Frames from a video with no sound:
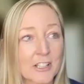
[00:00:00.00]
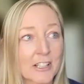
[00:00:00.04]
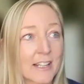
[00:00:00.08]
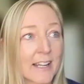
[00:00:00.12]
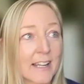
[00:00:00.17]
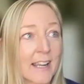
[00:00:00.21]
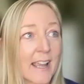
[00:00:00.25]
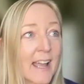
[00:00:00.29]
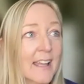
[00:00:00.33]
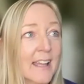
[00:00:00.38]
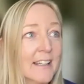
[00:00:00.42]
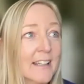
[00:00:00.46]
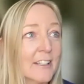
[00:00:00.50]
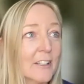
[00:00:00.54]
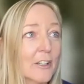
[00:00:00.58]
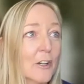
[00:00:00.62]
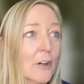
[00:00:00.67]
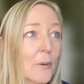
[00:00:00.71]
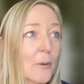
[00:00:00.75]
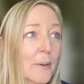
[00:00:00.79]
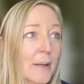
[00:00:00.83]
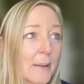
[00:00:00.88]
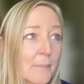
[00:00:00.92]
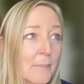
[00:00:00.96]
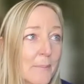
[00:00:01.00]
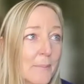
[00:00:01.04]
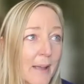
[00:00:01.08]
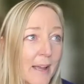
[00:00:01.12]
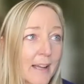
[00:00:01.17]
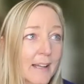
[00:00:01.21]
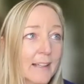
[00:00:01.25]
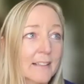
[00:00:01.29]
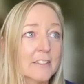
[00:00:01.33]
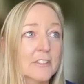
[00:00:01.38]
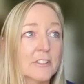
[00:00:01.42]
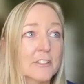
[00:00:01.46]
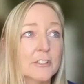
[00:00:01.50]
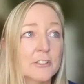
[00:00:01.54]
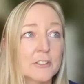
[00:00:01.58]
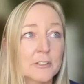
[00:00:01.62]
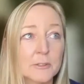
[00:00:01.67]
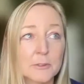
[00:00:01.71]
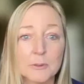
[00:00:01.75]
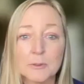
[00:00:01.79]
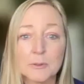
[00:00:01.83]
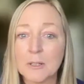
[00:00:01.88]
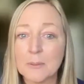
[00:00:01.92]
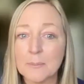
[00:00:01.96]
Again, going back
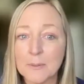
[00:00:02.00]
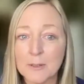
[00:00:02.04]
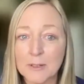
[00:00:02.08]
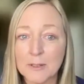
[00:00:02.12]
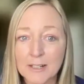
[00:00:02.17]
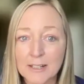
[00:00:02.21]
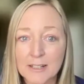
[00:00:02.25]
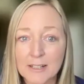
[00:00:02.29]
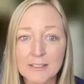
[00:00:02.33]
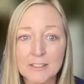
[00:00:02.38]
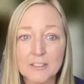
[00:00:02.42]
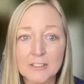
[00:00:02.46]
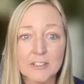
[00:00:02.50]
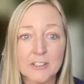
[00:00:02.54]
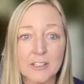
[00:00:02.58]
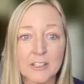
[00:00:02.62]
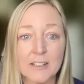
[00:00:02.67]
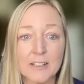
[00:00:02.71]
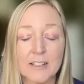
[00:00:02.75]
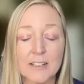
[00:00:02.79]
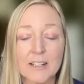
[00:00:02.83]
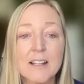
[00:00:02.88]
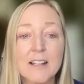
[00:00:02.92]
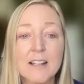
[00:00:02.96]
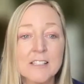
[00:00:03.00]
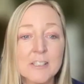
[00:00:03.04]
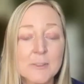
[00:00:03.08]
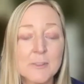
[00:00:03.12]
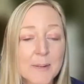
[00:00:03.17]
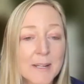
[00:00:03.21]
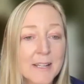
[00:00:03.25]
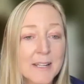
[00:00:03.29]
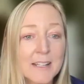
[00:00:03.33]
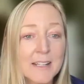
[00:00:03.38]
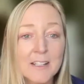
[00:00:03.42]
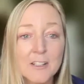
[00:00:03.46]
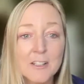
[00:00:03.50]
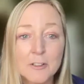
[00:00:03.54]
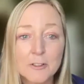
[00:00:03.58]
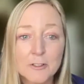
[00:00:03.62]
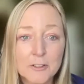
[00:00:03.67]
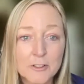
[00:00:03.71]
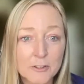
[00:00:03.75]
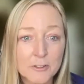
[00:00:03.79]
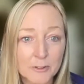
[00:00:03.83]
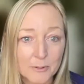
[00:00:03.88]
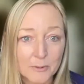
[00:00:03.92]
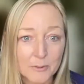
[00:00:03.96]
to communication, speaking your
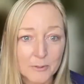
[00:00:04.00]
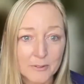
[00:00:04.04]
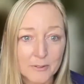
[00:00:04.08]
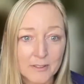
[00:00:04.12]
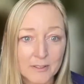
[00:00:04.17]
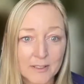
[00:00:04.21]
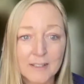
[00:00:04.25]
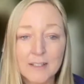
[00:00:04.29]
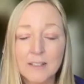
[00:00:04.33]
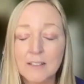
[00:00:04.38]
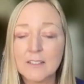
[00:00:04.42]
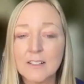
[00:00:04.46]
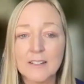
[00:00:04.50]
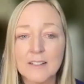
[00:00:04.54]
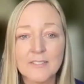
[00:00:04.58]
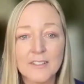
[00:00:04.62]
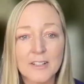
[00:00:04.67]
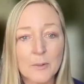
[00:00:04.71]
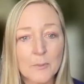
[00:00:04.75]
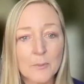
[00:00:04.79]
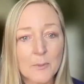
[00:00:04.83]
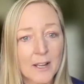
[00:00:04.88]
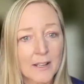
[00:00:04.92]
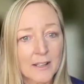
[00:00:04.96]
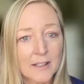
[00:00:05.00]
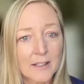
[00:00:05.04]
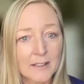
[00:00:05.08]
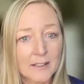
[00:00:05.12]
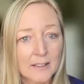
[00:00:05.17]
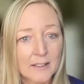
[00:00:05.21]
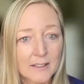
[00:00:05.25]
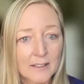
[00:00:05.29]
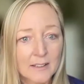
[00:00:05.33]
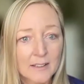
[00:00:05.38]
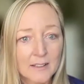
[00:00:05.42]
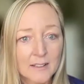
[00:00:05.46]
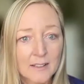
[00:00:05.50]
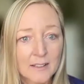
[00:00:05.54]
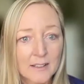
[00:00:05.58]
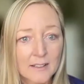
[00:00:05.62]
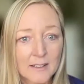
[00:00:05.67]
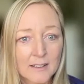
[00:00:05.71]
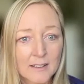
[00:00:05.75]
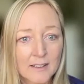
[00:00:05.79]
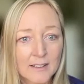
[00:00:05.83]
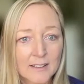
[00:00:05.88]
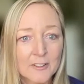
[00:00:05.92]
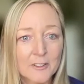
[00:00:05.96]
truth in a loving way.
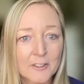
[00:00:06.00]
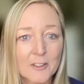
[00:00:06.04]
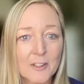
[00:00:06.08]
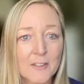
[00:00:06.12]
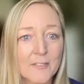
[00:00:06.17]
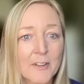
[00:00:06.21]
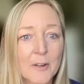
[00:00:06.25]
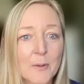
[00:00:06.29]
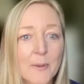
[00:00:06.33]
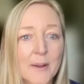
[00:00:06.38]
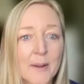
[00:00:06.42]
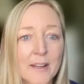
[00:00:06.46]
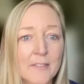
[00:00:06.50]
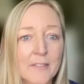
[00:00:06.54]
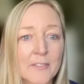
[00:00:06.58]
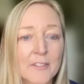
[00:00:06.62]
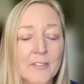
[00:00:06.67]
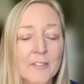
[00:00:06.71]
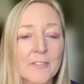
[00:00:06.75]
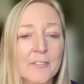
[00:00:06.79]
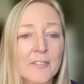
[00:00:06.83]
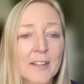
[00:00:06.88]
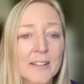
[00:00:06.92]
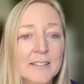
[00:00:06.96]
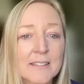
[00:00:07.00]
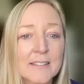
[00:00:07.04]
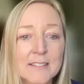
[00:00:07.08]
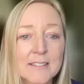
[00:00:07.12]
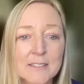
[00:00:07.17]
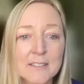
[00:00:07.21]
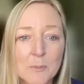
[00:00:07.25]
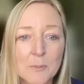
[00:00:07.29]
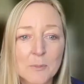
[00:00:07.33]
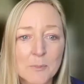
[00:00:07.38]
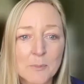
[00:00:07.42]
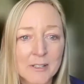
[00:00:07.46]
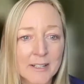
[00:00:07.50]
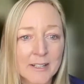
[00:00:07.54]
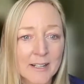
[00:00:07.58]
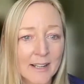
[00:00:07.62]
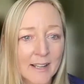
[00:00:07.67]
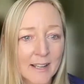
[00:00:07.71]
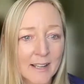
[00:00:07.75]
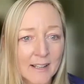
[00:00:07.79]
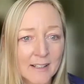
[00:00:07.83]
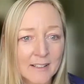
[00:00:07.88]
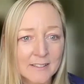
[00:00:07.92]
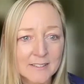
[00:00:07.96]
In your loving way. If it offends someone
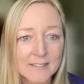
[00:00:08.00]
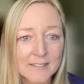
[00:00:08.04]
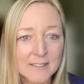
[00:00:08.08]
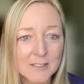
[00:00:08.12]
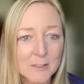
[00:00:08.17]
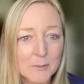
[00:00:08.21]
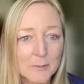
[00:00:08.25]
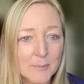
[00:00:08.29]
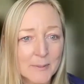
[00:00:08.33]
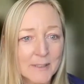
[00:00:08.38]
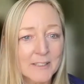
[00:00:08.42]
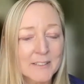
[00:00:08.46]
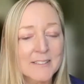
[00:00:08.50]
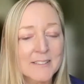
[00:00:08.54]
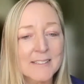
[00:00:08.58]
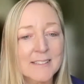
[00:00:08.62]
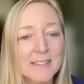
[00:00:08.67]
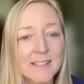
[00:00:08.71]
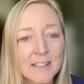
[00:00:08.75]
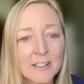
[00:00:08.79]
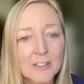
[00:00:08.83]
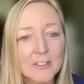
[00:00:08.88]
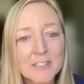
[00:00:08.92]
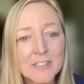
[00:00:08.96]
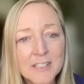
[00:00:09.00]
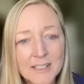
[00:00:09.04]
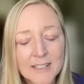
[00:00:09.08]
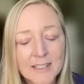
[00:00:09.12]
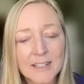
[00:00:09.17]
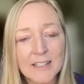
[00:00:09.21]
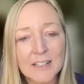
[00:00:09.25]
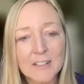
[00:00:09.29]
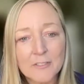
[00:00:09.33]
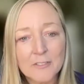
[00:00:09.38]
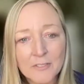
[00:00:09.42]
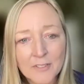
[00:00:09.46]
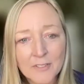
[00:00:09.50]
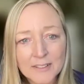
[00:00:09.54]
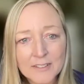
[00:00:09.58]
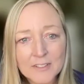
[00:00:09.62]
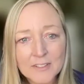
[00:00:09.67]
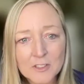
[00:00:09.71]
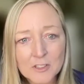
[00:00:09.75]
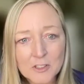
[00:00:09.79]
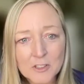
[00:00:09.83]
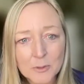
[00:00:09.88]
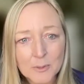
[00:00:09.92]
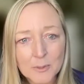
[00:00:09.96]
else, it's because they're taking
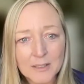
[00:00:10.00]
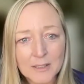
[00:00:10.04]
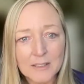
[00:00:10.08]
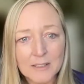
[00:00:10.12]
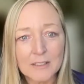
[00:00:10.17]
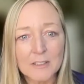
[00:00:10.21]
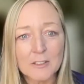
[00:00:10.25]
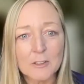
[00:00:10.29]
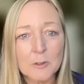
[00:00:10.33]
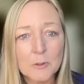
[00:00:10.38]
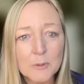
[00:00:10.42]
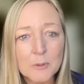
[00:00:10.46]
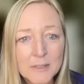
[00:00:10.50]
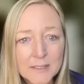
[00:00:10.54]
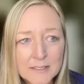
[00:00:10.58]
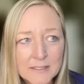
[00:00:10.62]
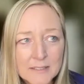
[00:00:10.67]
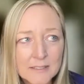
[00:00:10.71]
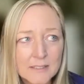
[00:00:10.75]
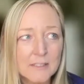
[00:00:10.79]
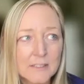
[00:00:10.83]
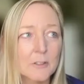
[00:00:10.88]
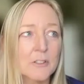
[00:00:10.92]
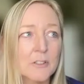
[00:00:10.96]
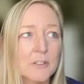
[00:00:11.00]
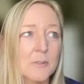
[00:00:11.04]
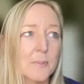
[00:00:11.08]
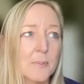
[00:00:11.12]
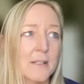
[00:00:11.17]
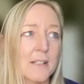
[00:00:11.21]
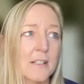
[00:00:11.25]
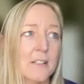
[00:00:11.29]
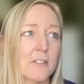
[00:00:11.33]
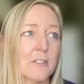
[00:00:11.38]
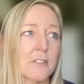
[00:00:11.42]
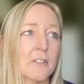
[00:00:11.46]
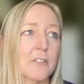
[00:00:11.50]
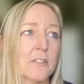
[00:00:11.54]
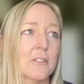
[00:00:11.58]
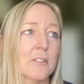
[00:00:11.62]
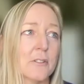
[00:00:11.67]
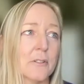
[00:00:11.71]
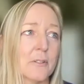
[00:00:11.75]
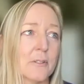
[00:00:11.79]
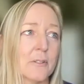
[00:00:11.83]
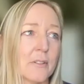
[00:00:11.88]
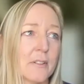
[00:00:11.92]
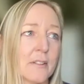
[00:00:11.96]
offense to it. You continue to speak your
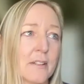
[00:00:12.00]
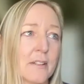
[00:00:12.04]
truth.